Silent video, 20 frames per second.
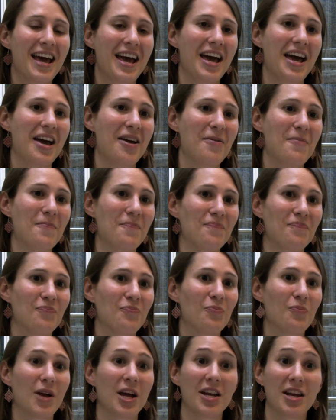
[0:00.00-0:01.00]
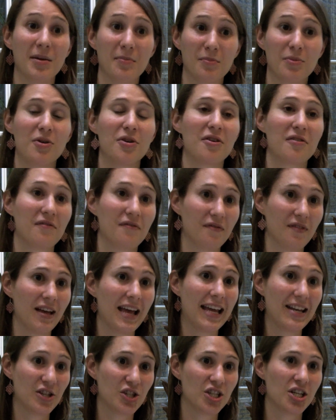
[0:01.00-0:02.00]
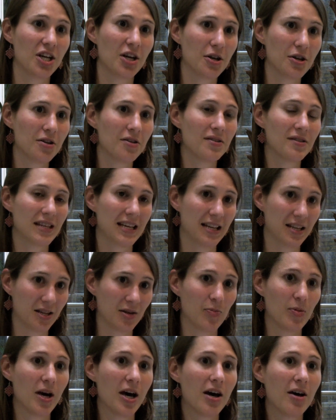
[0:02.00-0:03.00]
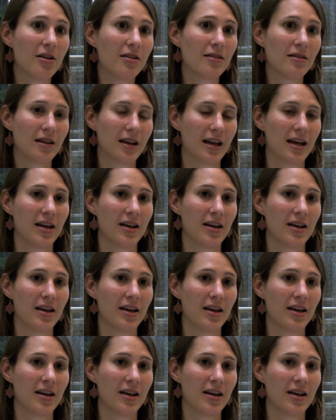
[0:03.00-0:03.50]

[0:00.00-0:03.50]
A number of NGOs in Nepal